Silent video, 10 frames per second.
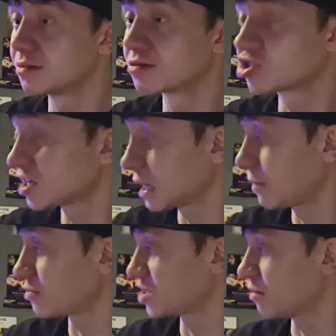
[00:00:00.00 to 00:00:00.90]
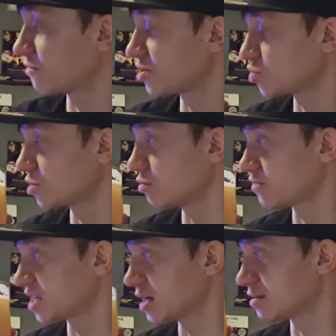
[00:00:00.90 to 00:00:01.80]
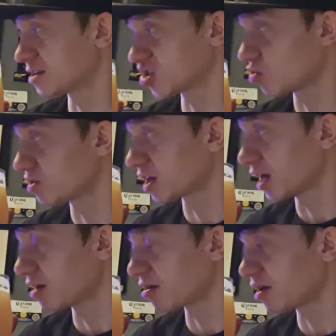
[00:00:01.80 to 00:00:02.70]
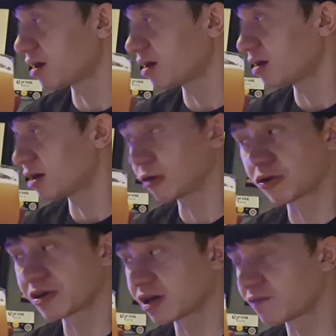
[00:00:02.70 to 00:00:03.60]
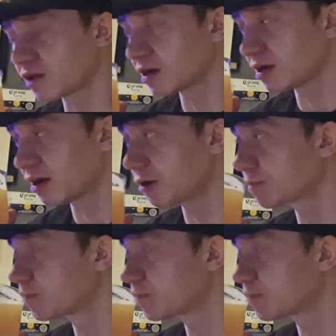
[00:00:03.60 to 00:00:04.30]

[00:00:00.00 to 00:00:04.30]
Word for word: Drinkability of this one out of 10 is going to get a... I'm going to give it a...